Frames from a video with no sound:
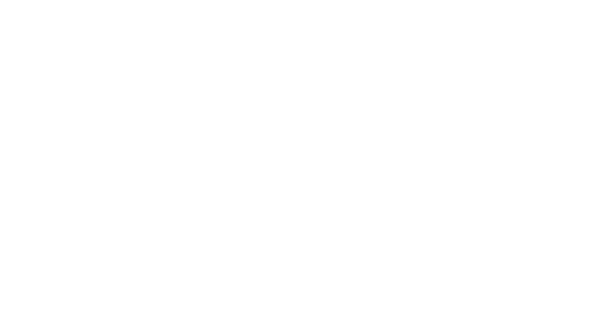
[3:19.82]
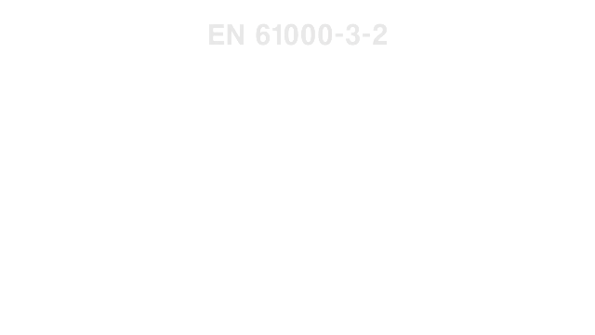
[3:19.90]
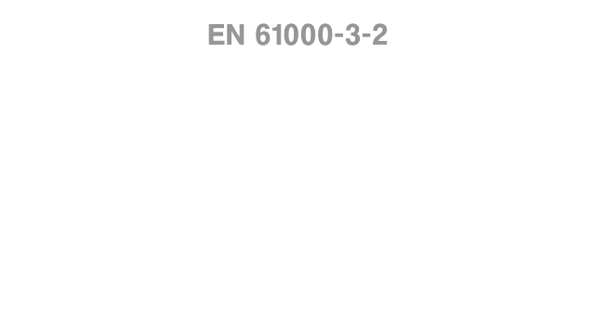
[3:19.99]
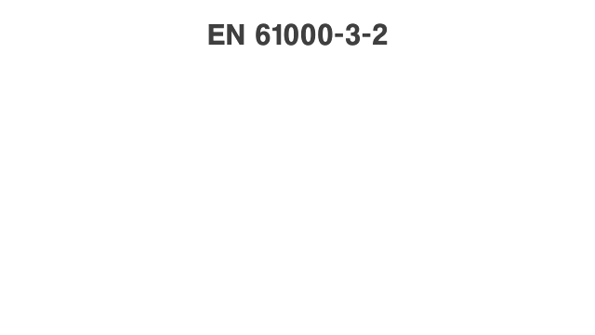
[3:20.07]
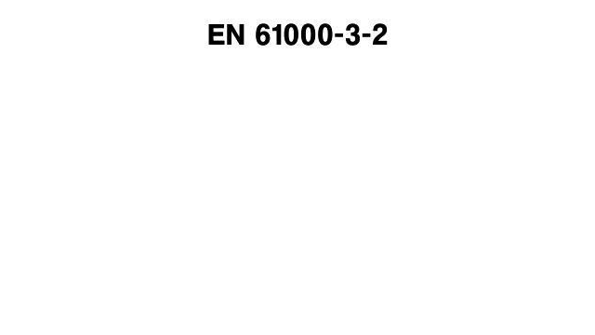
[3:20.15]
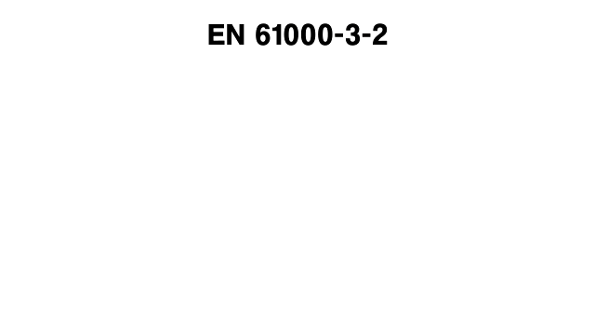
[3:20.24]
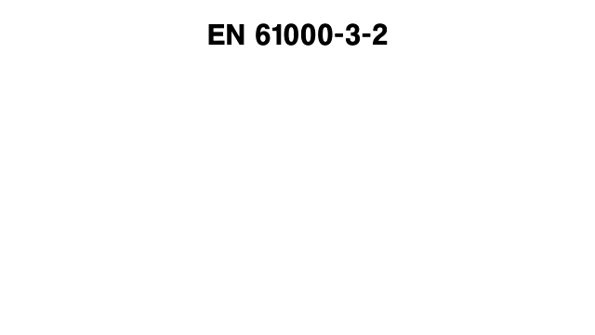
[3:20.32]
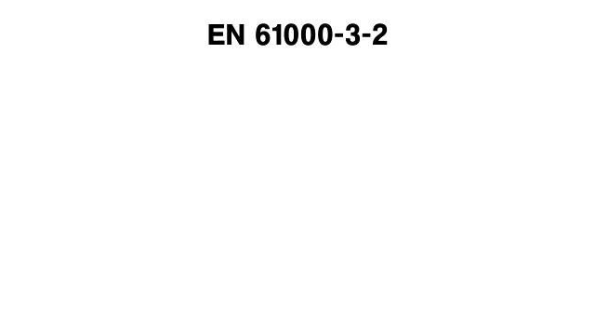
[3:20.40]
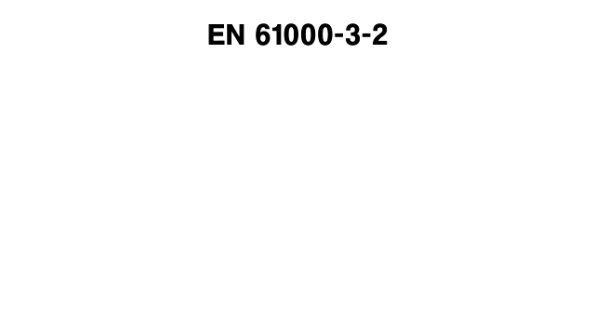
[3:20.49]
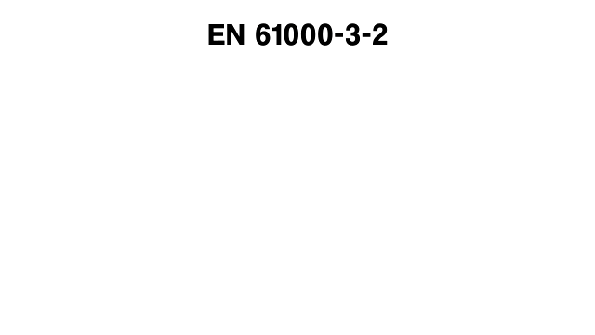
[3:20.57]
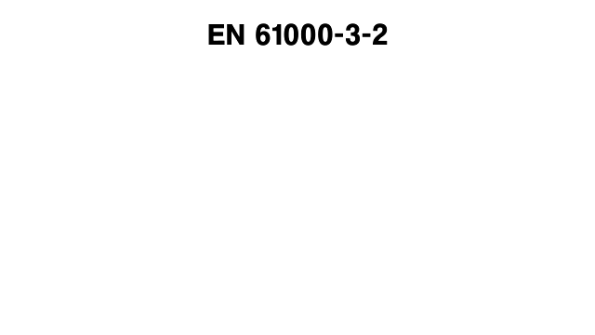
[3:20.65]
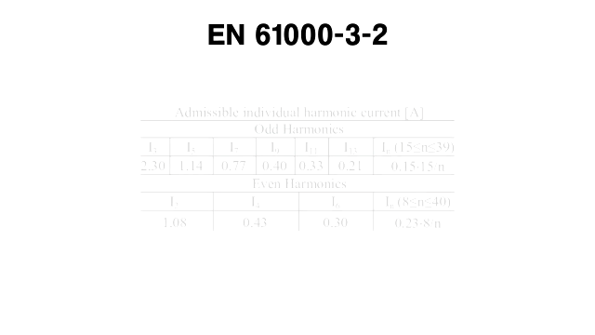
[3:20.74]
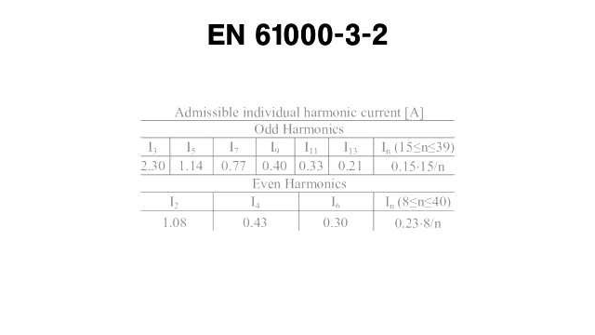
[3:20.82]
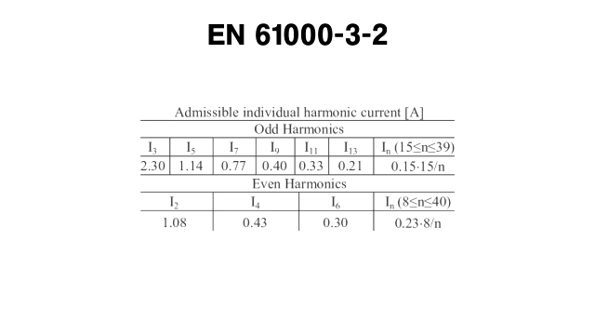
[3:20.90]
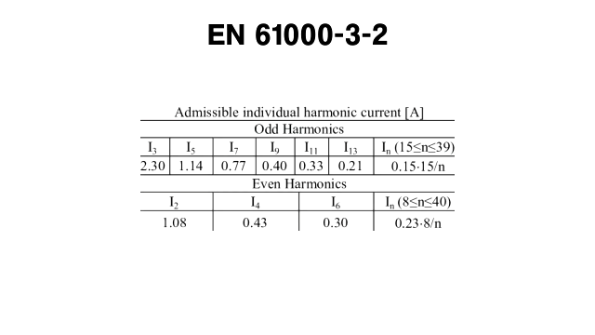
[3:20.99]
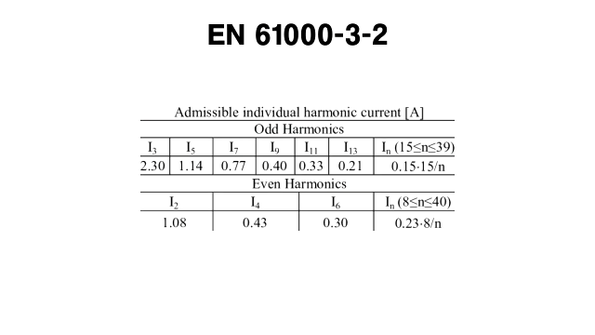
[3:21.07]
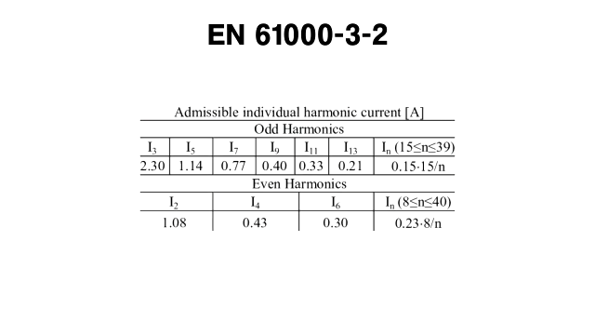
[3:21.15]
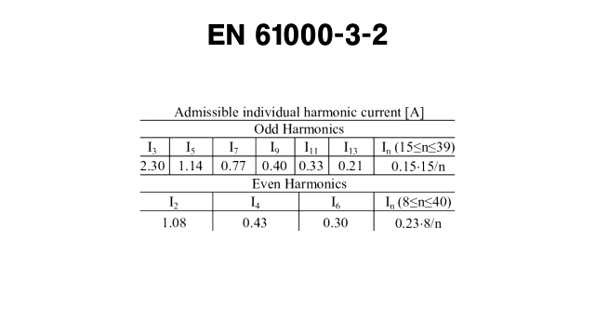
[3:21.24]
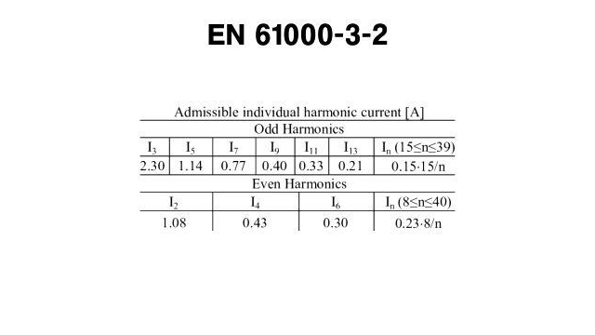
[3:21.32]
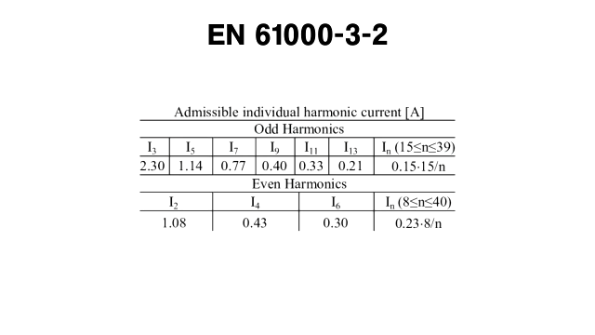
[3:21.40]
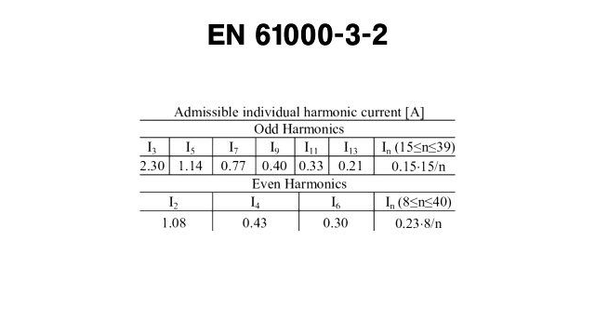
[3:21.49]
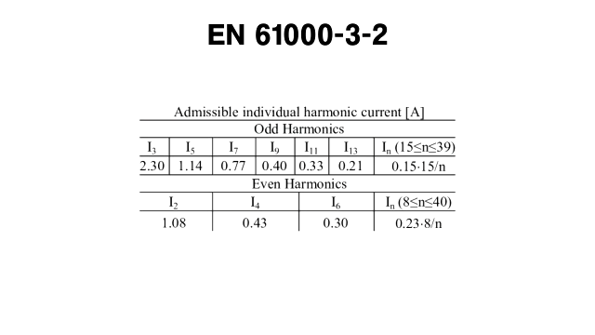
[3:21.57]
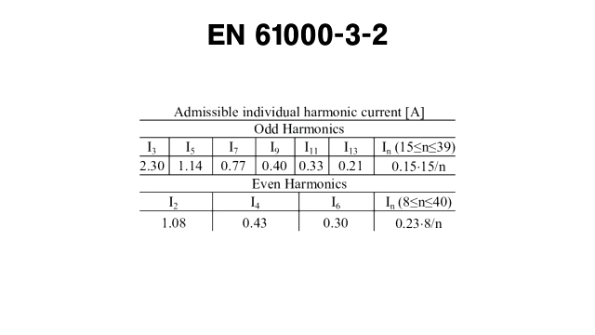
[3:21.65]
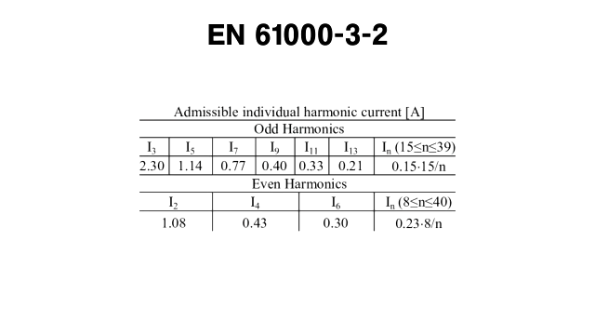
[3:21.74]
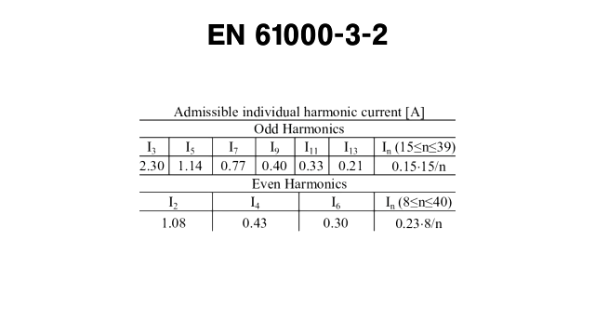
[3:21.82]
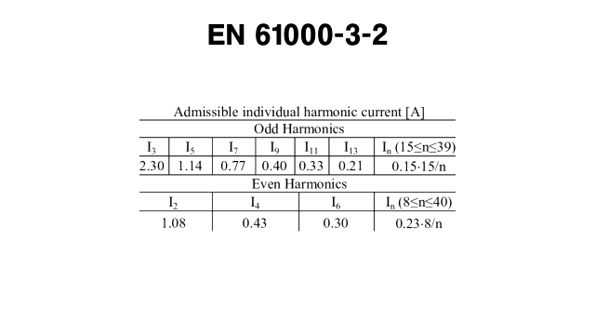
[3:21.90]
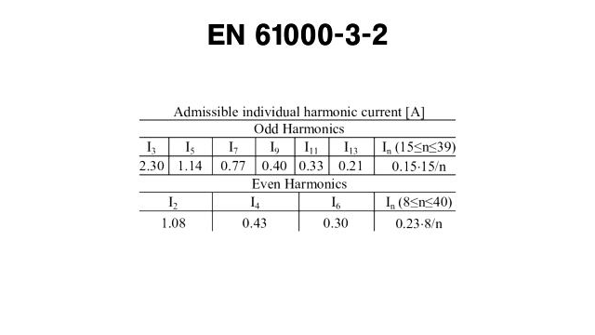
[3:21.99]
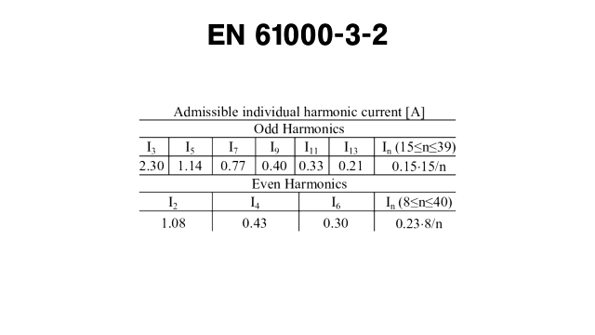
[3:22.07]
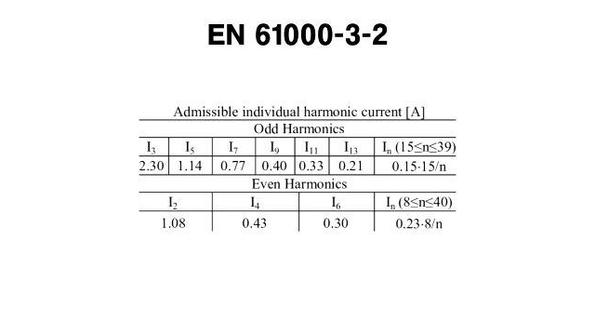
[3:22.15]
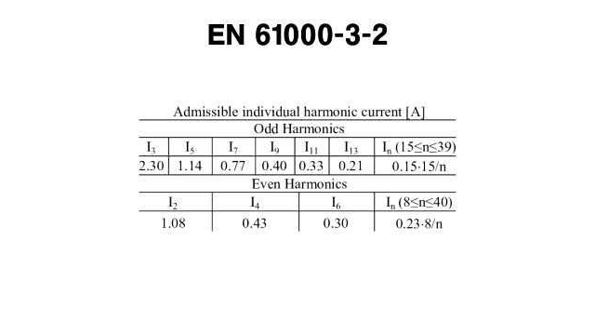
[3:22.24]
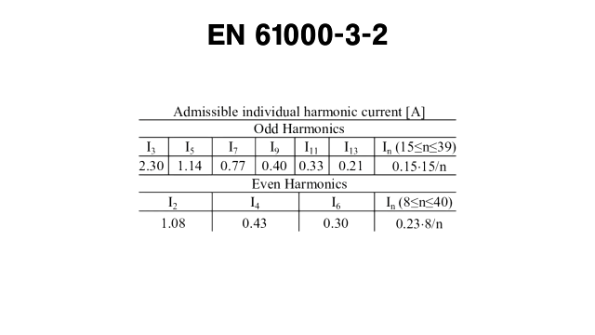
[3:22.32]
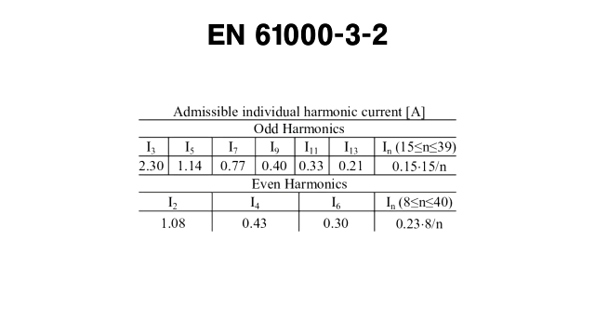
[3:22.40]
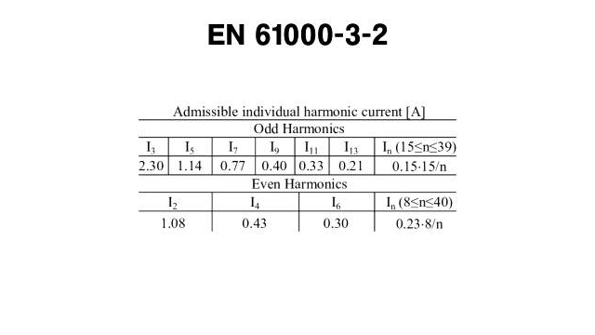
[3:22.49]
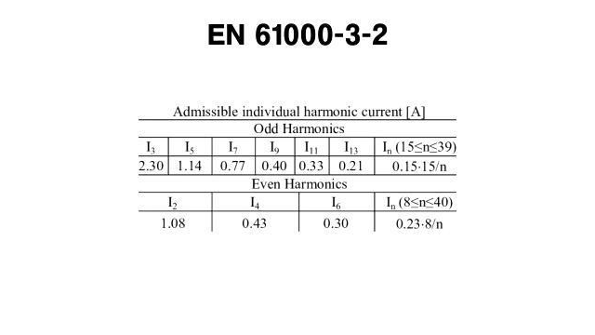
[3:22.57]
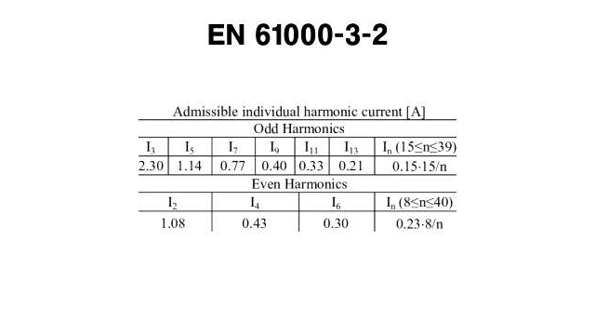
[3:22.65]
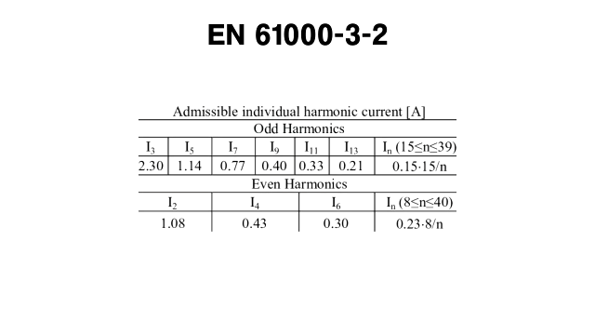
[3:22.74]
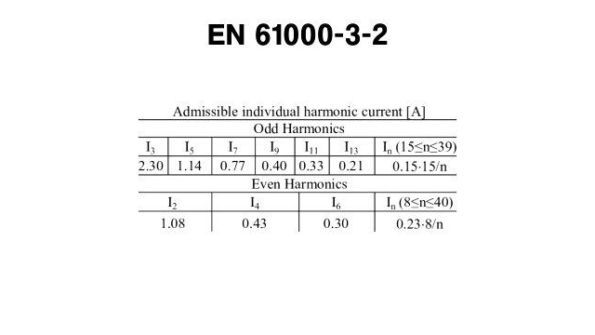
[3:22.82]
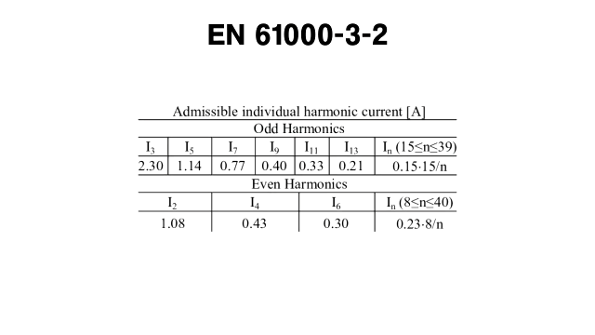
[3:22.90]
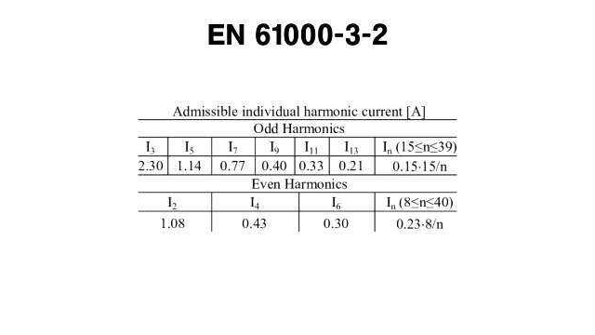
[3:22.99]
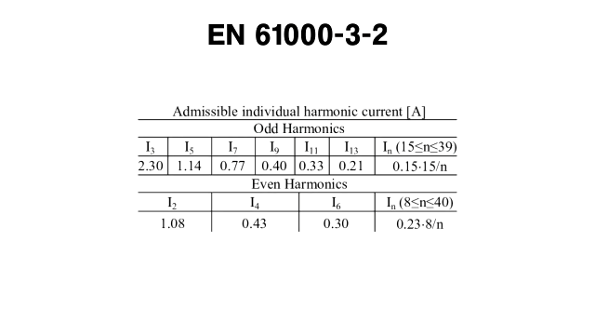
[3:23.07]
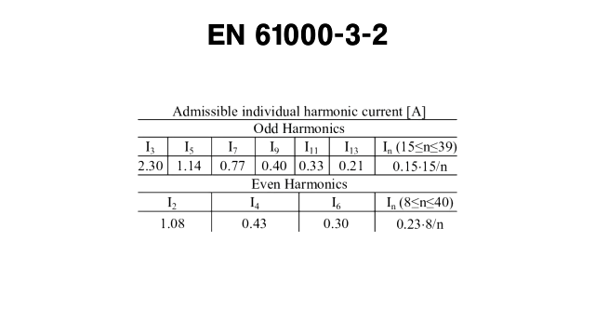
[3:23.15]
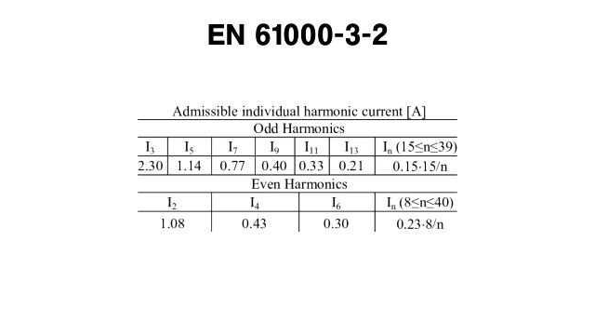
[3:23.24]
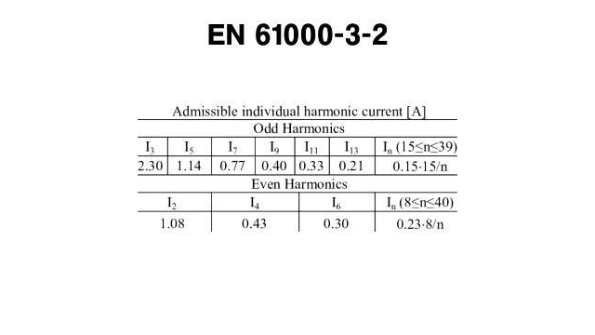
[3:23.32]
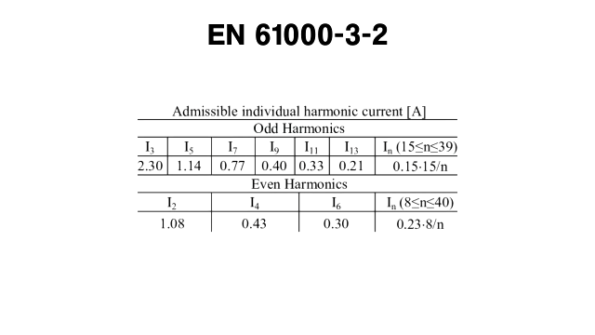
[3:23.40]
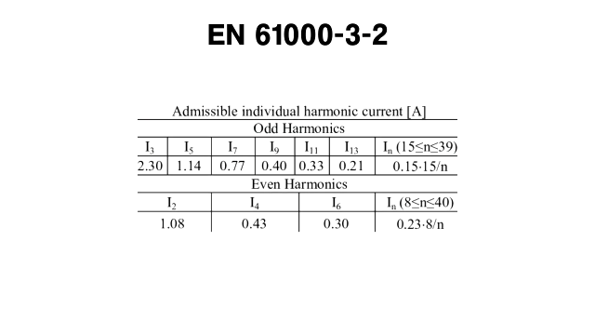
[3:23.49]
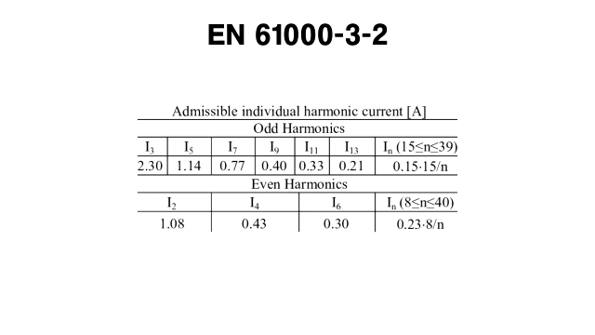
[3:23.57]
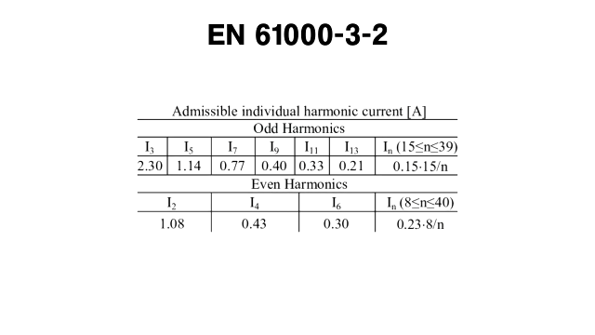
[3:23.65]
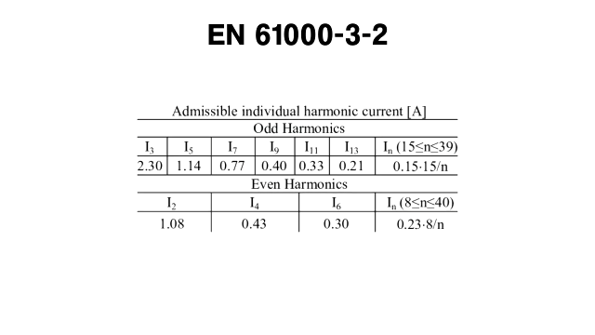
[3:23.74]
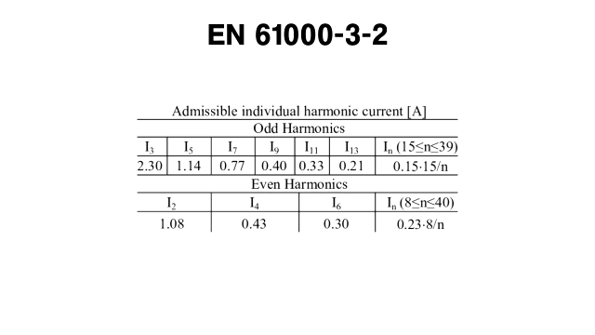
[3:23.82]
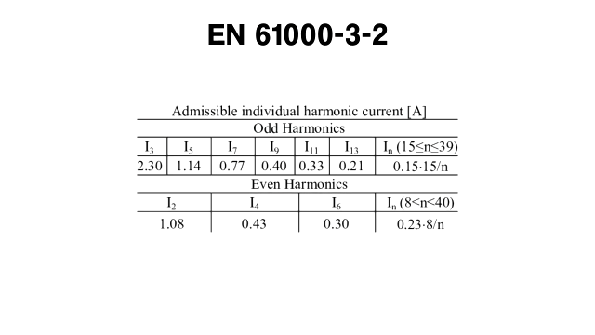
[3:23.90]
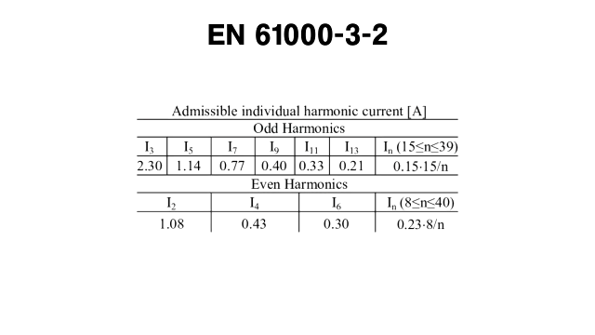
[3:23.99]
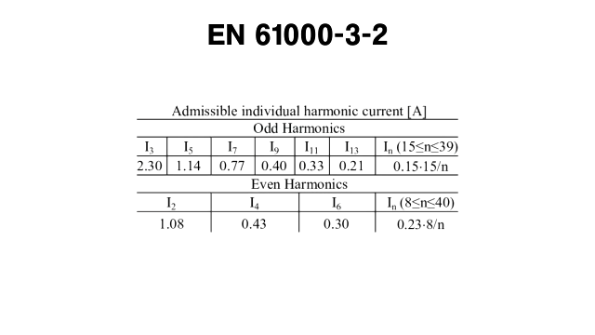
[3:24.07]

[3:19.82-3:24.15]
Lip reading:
Nobody's mouth can be seen.